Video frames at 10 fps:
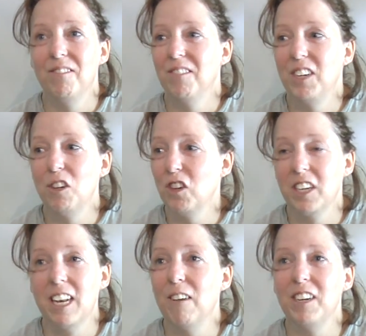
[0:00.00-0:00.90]
you'll
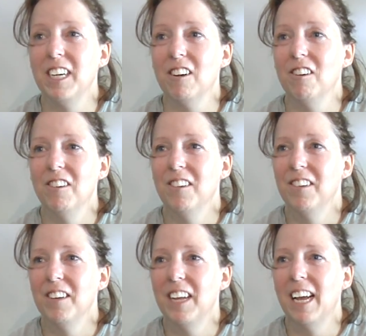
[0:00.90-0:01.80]
just love it here.
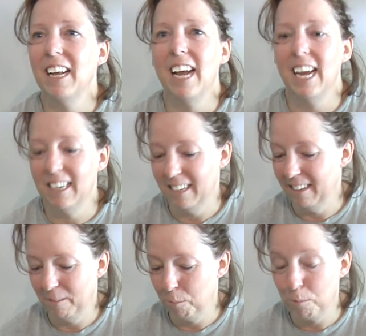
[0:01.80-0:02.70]
And
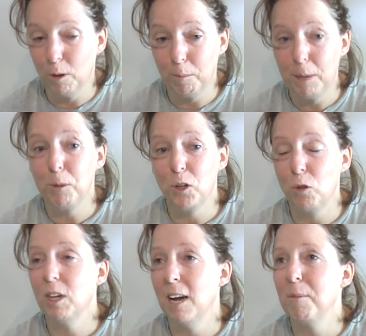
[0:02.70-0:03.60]
when people do
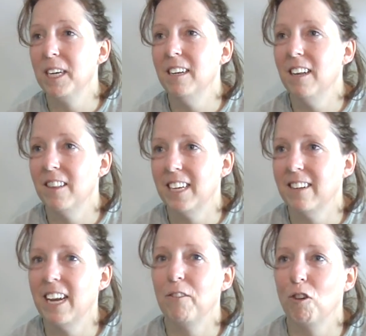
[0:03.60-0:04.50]
come in, they
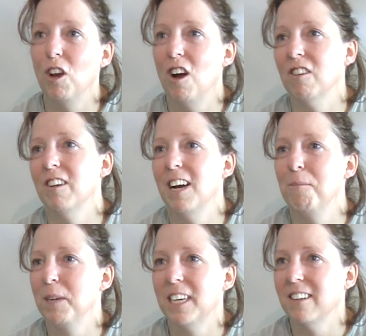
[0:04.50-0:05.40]
stay for a long time
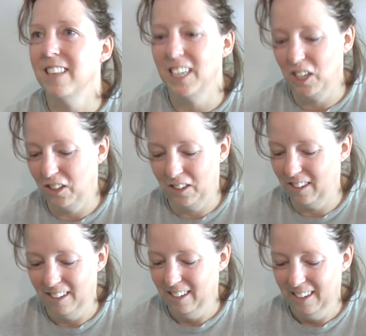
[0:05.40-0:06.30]
because
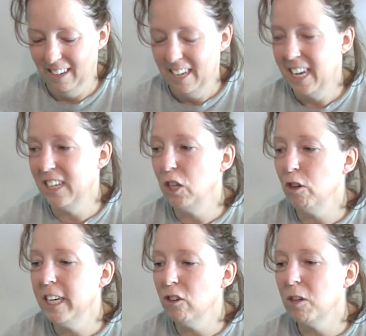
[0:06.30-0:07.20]
you're
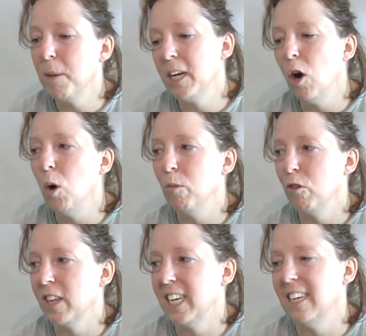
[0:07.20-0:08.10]
here to make a home for
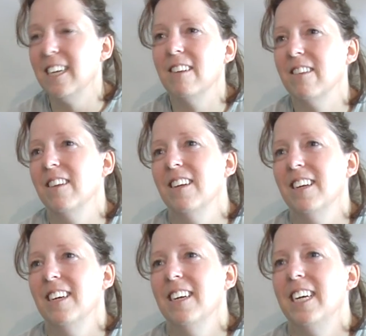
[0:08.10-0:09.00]
the kitties.
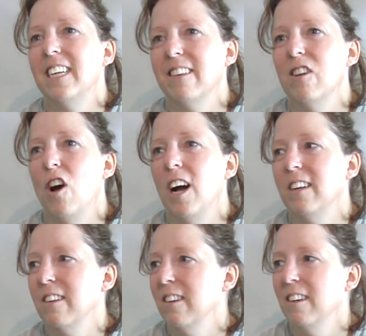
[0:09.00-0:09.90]
It's
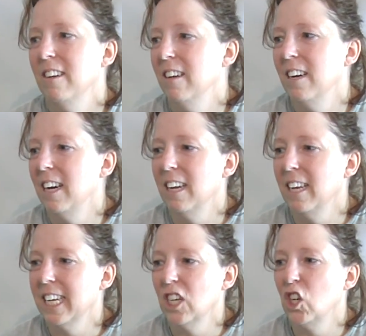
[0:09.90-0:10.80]
not
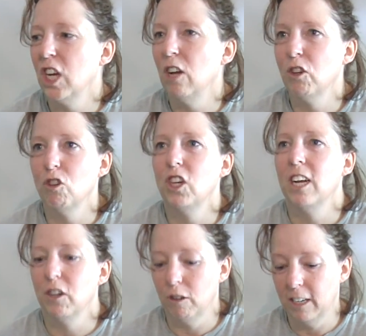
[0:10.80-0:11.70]
like a shelter,
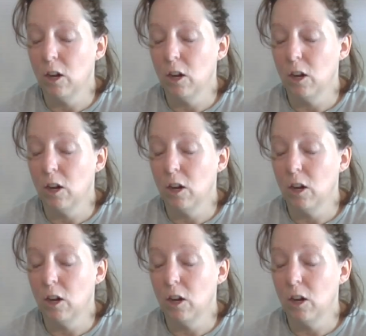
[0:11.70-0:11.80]
it's a